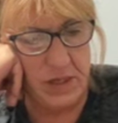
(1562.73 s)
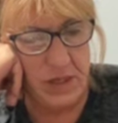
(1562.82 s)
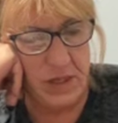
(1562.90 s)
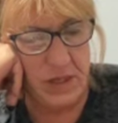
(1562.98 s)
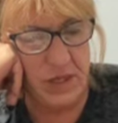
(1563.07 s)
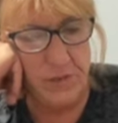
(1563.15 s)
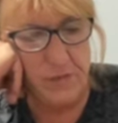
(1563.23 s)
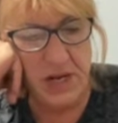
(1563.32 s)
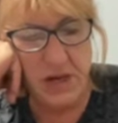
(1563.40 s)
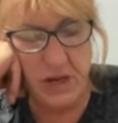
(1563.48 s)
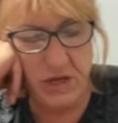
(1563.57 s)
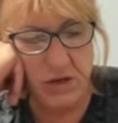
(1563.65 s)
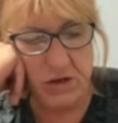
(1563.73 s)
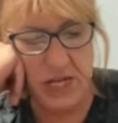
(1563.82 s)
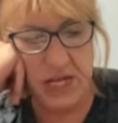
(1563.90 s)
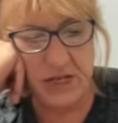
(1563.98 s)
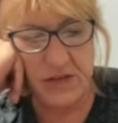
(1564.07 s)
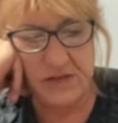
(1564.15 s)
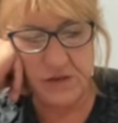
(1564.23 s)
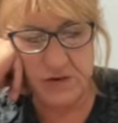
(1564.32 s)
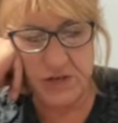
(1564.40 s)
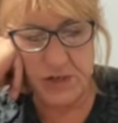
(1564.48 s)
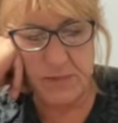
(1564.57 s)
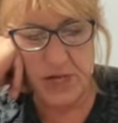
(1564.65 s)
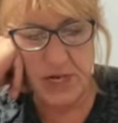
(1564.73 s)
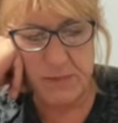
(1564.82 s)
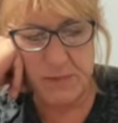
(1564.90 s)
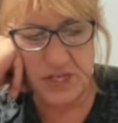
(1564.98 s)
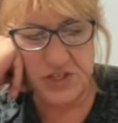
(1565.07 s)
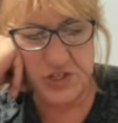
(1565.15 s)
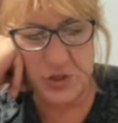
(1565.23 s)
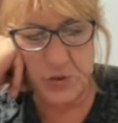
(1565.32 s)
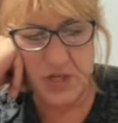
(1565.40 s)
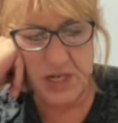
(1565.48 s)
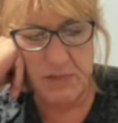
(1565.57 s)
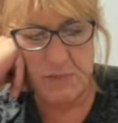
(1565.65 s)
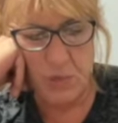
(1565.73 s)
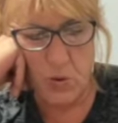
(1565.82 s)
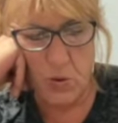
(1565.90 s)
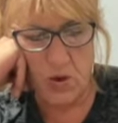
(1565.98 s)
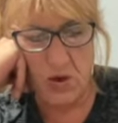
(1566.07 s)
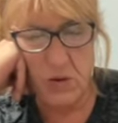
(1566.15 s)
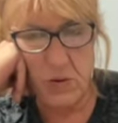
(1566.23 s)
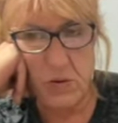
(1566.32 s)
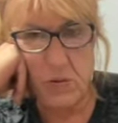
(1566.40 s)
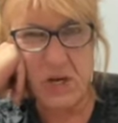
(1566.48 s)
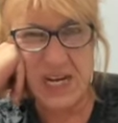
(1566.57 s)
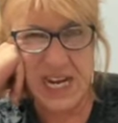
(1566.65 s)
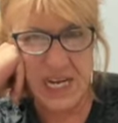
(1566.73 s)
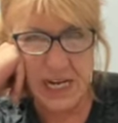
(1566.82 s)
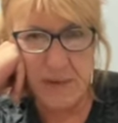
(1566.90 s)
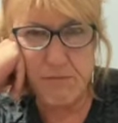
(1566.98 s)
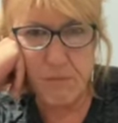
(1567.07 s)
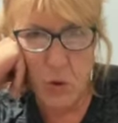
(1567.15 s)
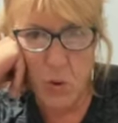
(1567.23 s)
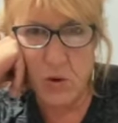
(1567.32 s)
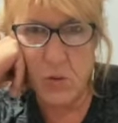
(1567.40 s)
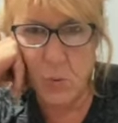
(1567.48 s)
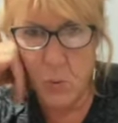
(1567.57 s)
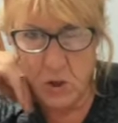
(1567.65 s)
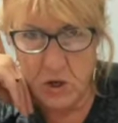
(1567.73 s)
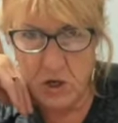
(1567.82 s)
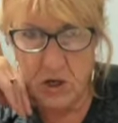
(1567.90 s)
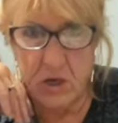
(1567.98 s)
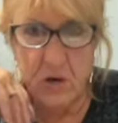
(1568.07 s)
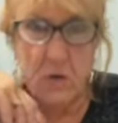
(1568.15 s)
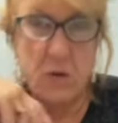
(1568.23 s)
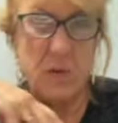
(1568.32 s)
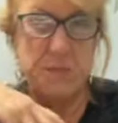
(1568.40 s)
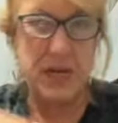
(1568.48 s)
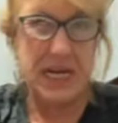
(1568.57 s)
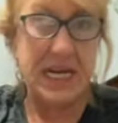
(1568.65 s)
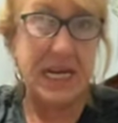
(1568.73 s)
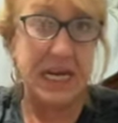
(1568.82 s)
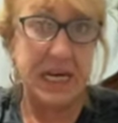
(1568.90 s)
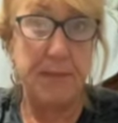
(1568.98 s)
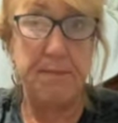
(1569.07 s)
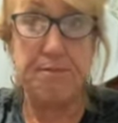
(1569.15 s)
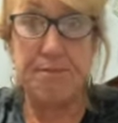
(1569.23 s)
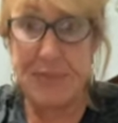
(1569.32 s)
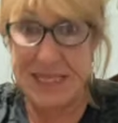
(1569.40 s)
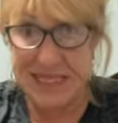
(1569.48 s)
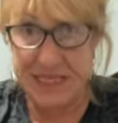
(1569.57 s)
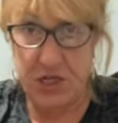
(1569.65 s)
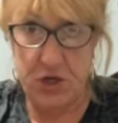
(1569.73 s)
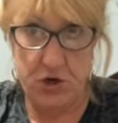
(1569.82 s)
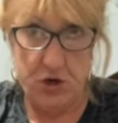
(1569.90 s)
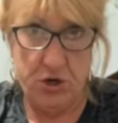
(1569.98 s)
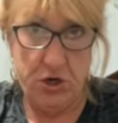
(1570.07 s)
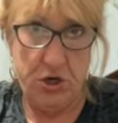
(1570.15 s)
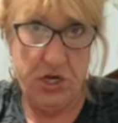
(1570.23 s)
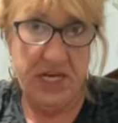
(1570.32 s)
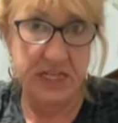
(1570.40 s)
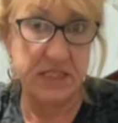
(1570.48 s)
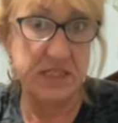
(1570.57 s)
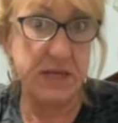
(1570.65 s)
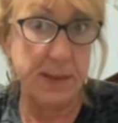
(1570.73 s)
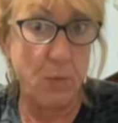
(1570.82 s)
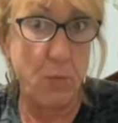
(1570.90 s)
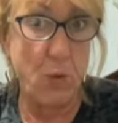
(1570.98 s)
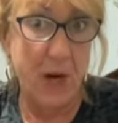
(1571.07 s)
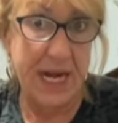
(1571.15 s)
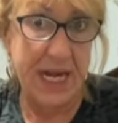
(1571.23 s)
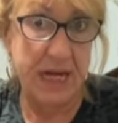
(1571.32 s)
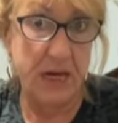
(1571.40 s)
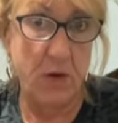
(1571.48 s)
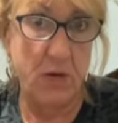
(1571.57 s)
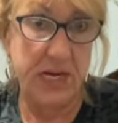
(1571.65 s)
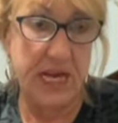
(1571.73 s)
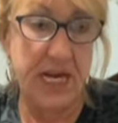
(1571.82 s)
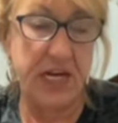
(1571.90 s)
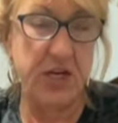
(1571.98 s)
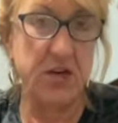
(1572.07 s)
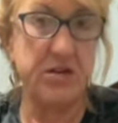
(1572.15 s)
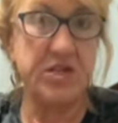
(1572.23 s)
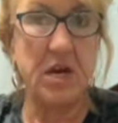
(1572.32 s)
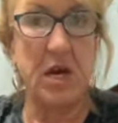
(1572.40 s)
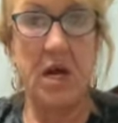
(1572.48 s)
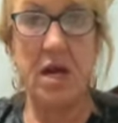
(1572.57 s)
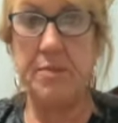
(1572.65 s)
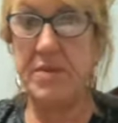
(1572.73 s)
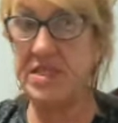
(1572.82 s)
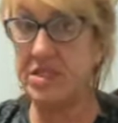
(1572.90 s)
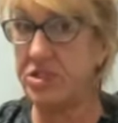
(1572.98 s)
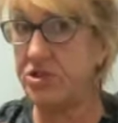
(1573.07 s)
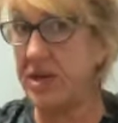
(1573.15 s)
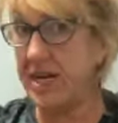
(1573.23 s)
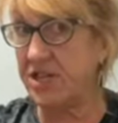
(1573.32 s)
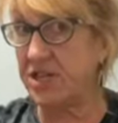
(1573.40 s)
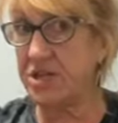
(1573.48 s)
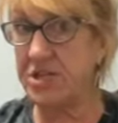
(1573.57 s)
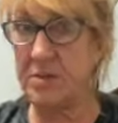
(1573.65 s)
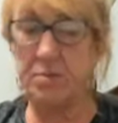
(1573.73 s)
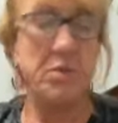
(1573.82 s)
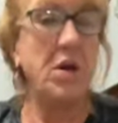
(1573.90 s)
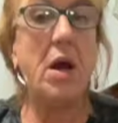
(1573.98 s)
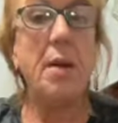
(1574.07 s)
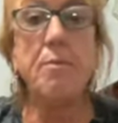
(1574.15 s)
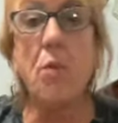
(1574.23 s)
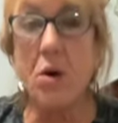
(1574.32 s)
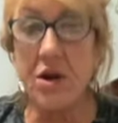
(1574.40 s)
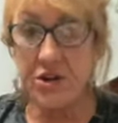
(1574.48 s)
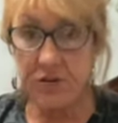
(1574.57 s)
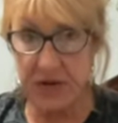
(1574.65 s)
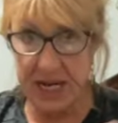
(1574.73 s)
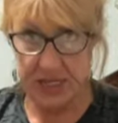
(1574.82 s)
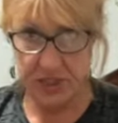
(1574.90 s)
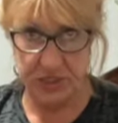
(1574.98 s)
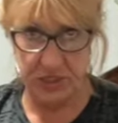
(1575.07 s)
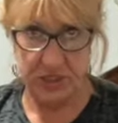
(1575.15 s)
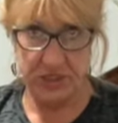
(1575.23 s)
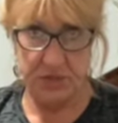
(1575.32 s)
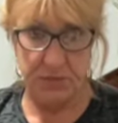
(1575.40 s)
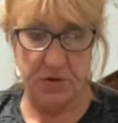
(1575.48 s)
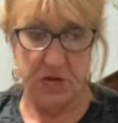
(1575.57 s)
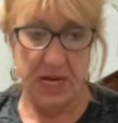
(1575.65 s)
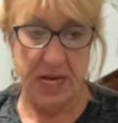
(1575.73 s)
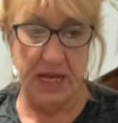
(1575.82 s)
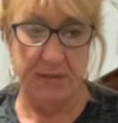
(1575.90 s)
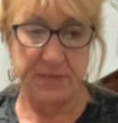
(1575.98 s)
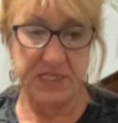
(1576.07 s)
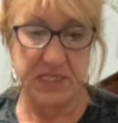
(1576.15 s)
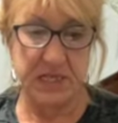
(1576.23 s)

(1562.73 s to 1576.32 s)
you might be doing more, getting more work or be getting busier in some way. Okay. Your time is stretched in more directions, perhaps.